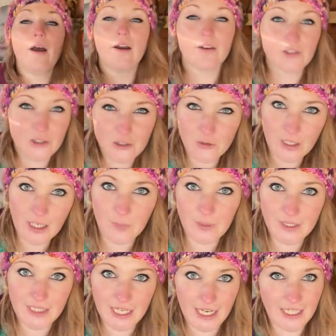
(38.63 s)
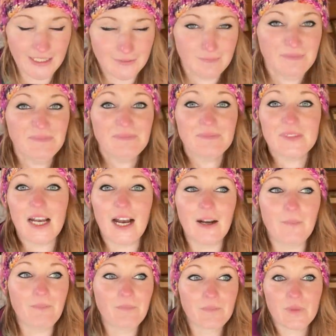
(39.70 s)
straight up in the air.
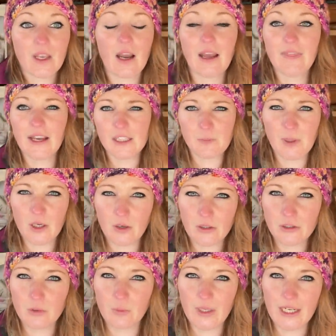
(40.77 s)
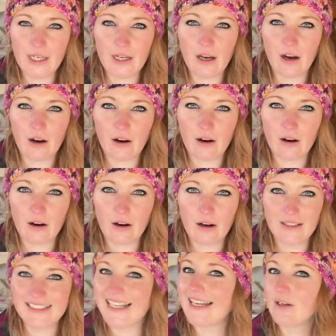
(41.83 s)
And that's because we are
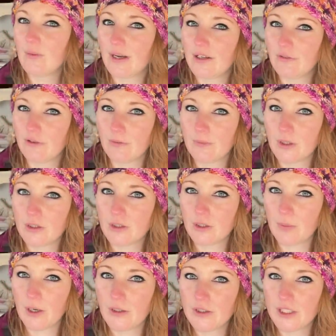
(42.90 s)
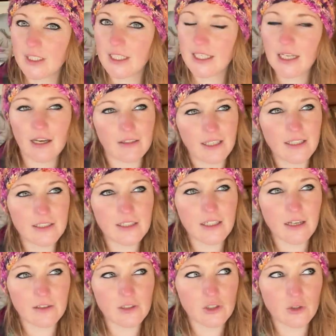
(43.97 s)
a day away from supposedly, I think there's
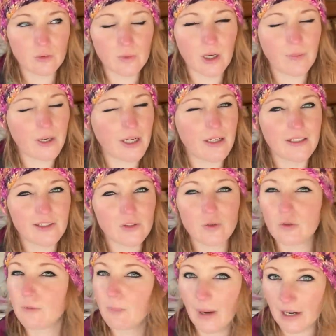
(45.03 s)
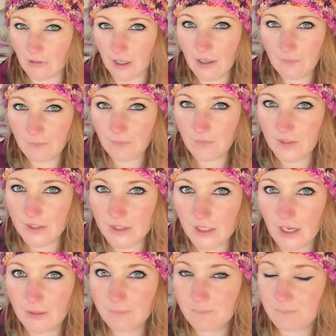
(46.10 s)
another storm coming in, and it's called Barra this
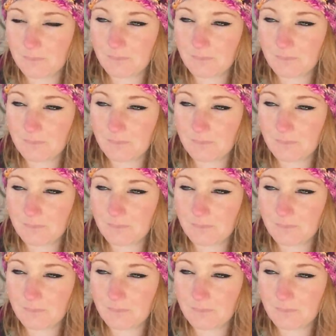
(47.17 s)
time.